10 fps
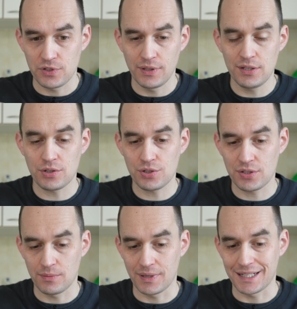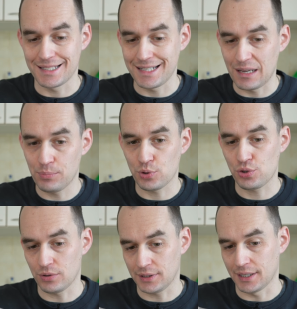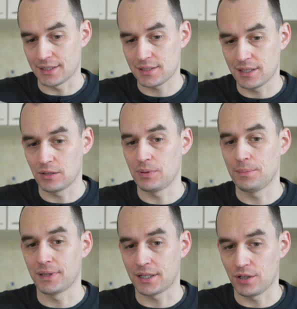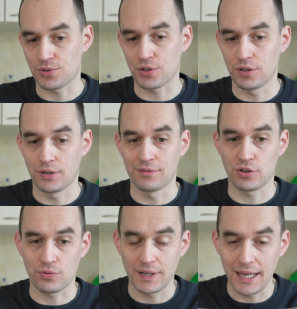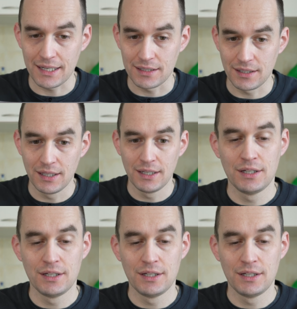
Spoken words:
So these are some example shortcuts that the people at Cultured Code have created